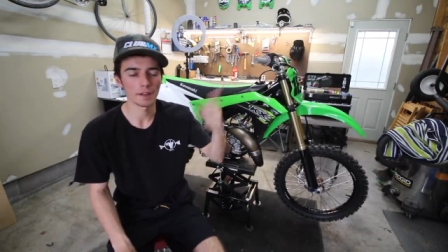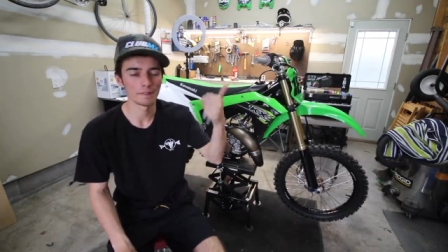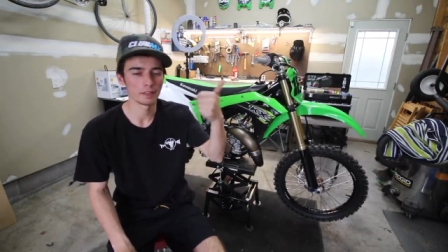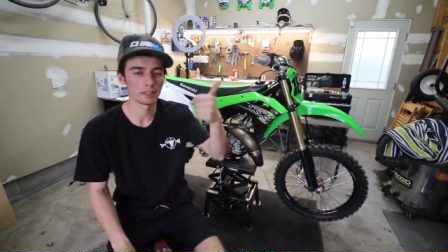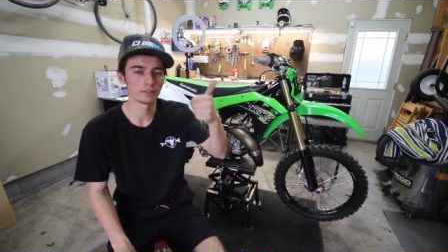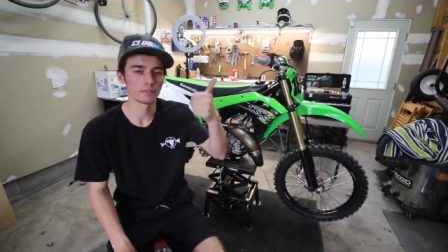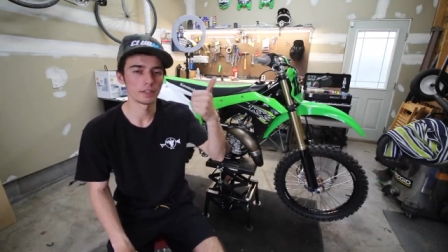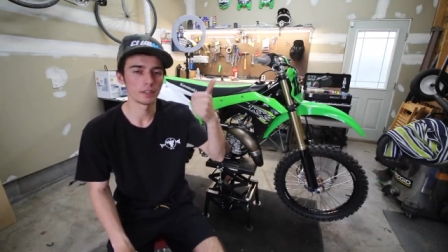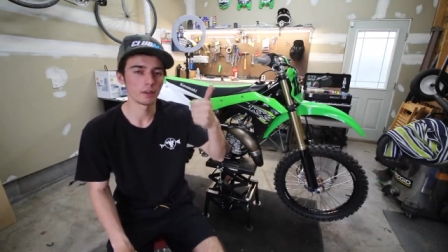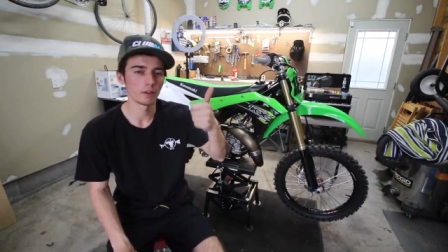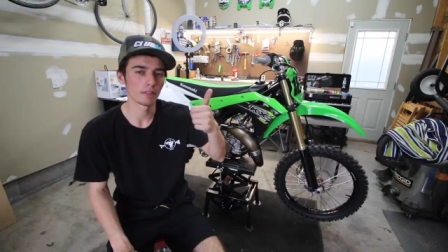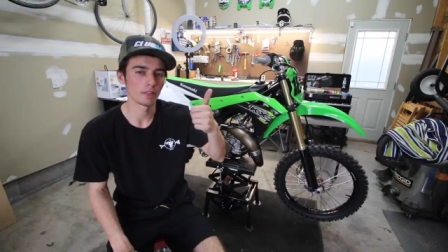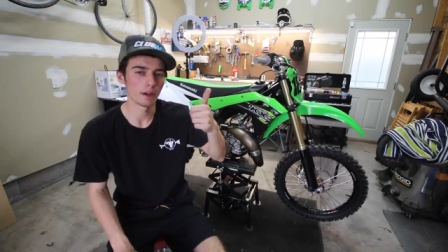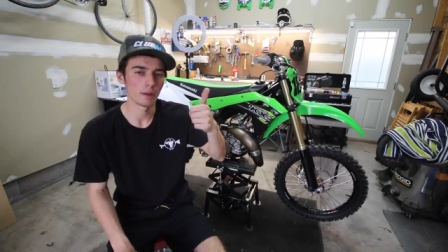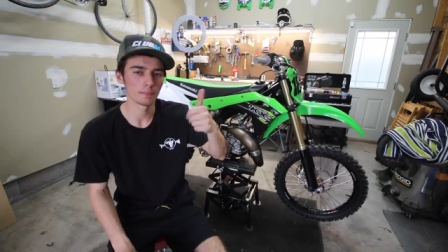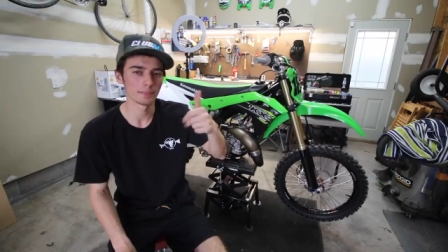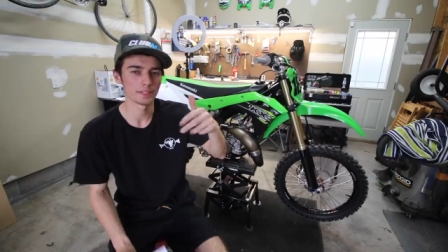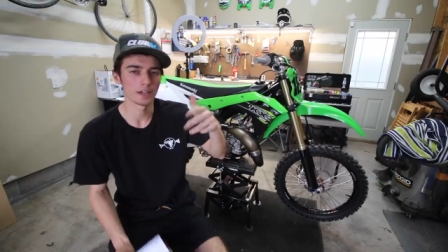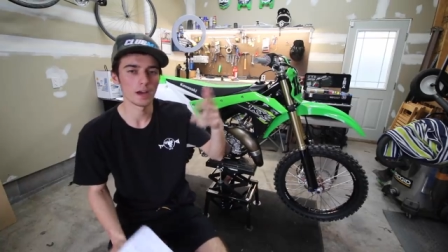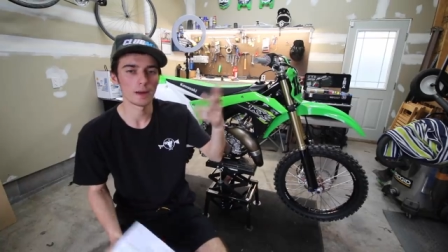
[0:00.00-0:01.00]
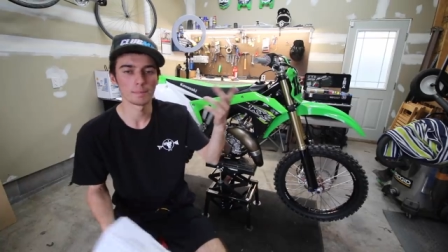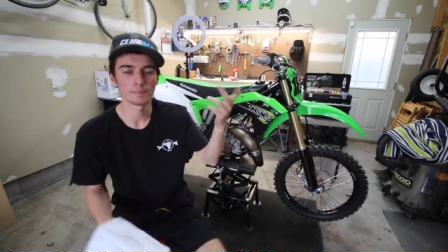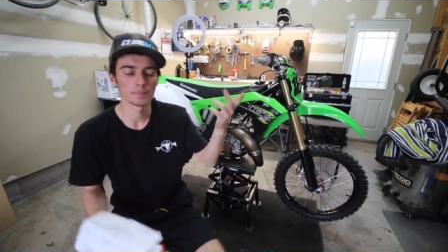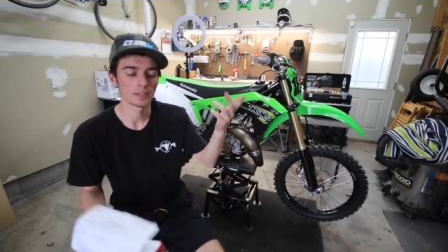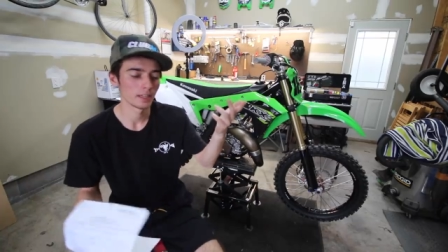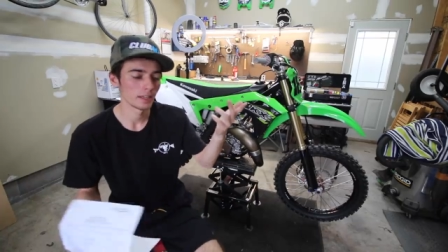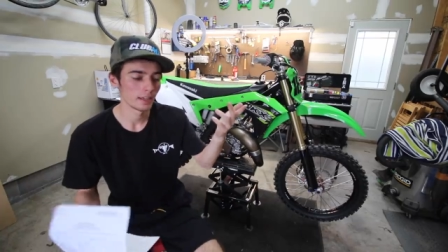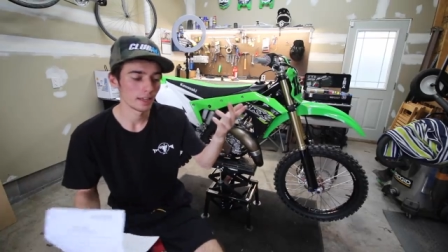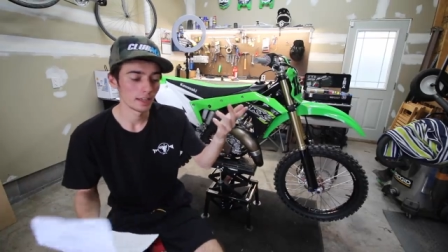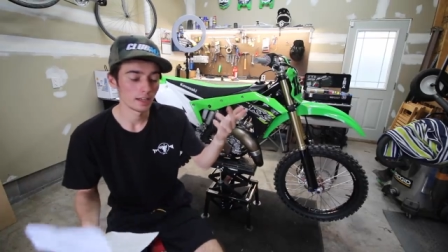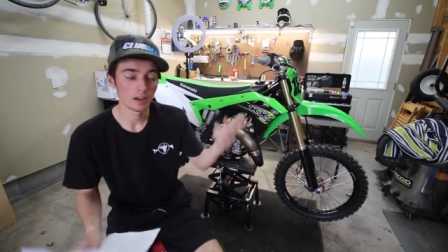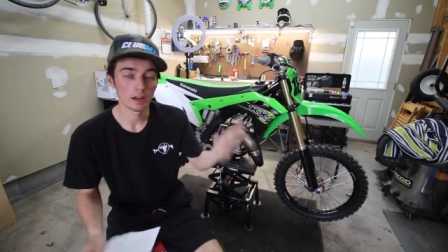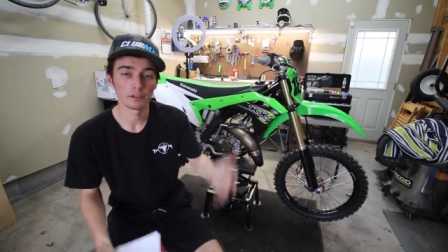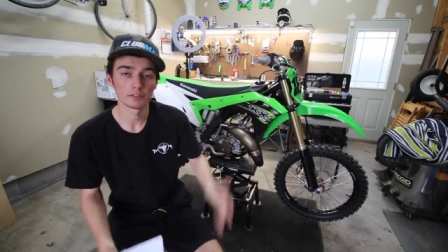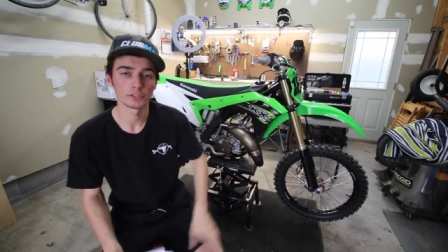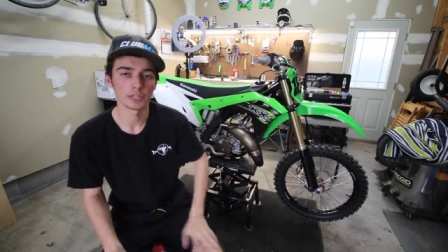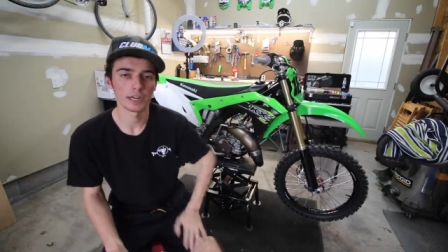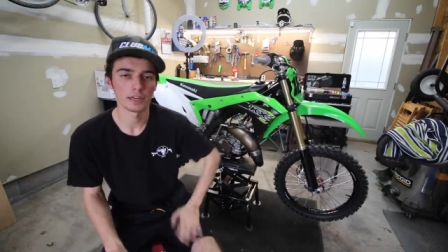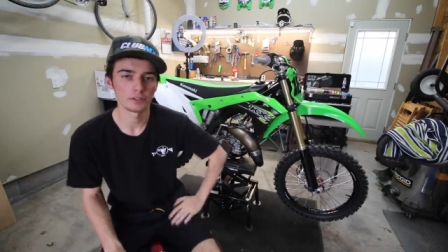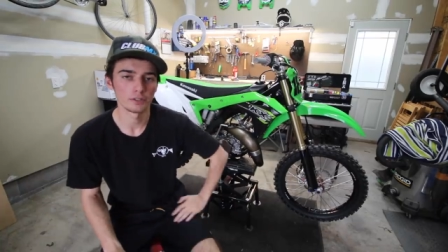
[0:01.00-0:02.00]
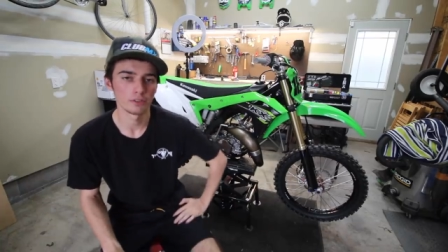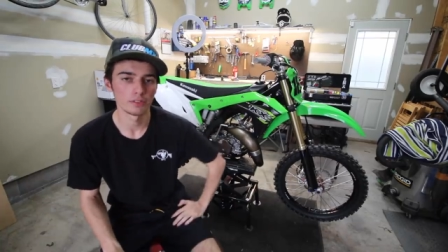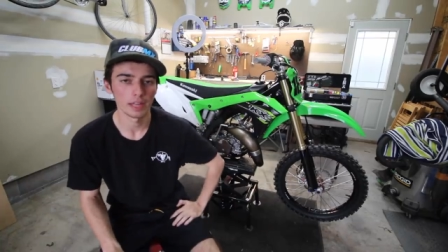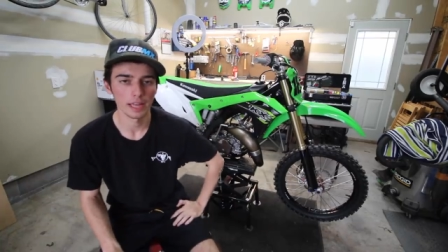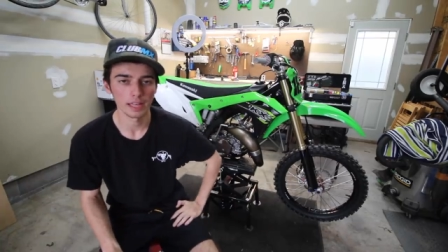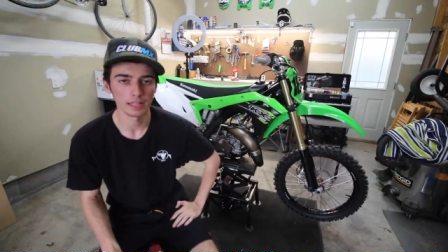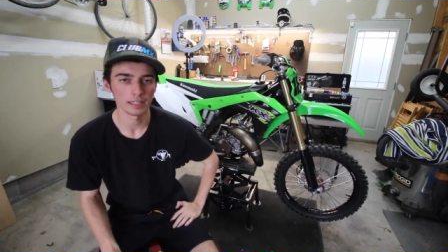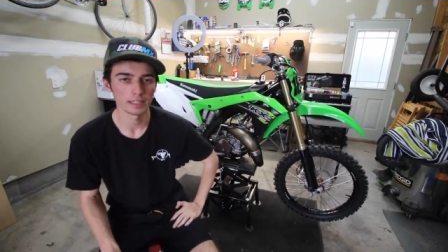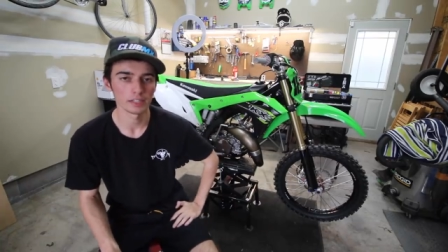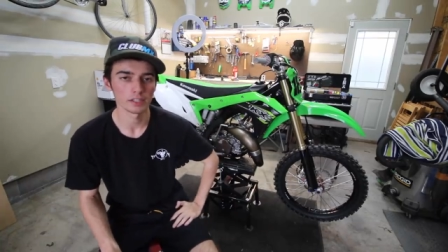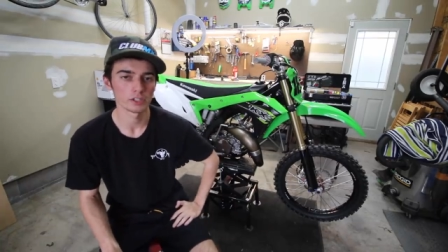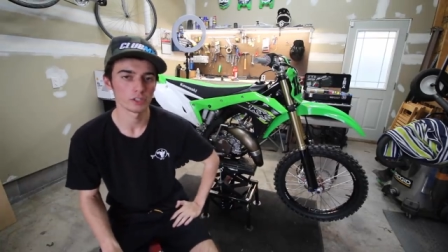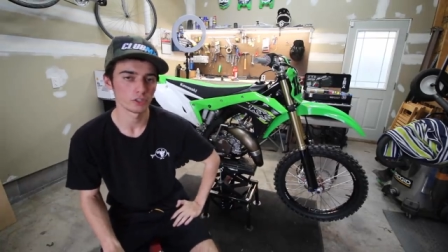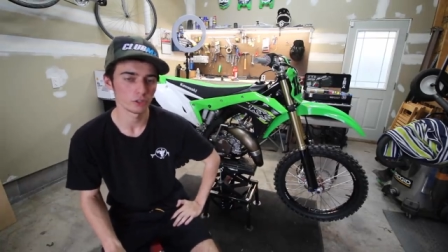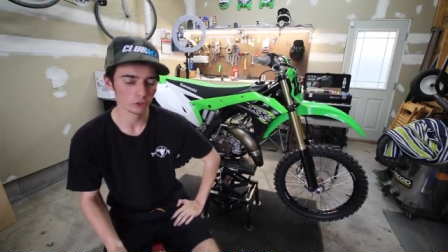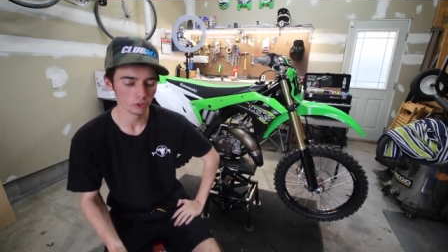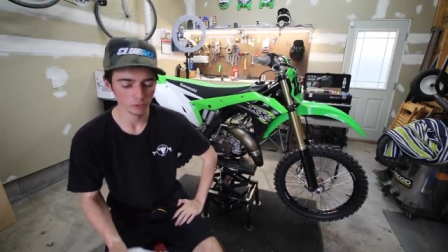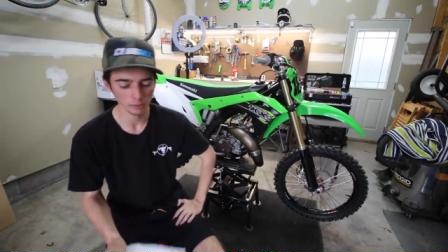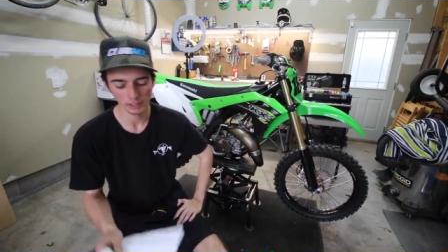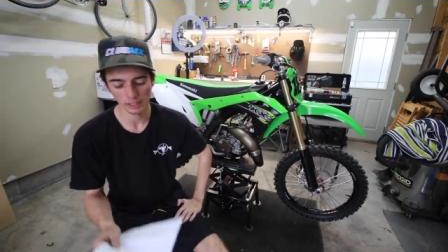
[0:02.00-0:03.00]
Give this video a thumbs up, and I'll try to do that here soon,